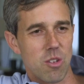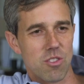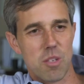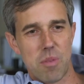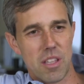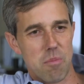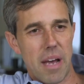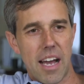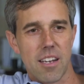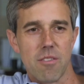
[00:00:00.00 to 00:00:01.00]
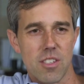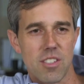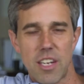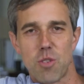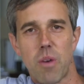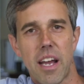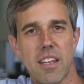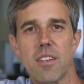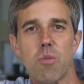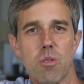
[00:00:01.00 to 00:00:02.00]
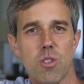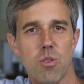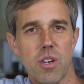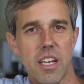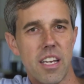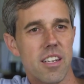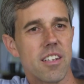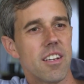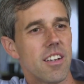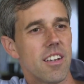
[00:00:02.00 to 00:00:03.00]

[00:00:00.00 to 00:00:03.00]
sleeping in the back of the station wagon that we were touring in,